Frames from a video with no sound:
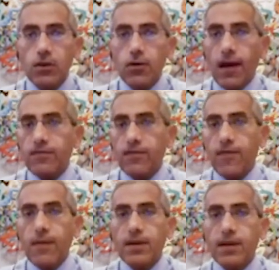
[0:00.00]
You have the
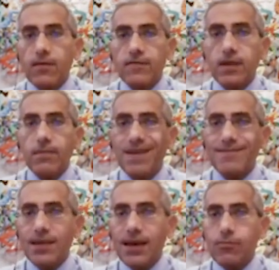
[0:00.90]
family of the
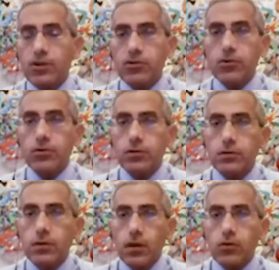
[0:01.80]
beta hemolyticus.